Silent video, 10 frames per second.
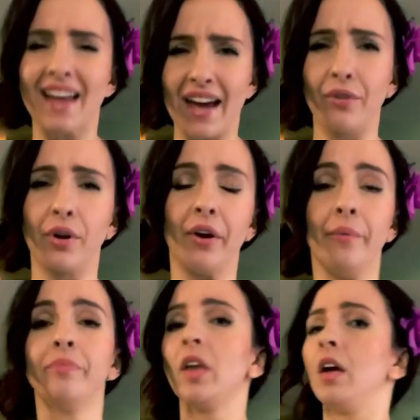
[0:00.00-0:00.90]
I don't
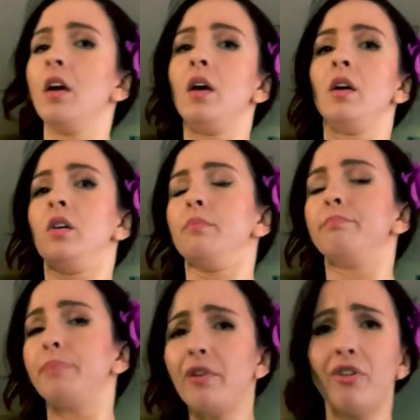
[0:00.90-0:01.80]
know. Be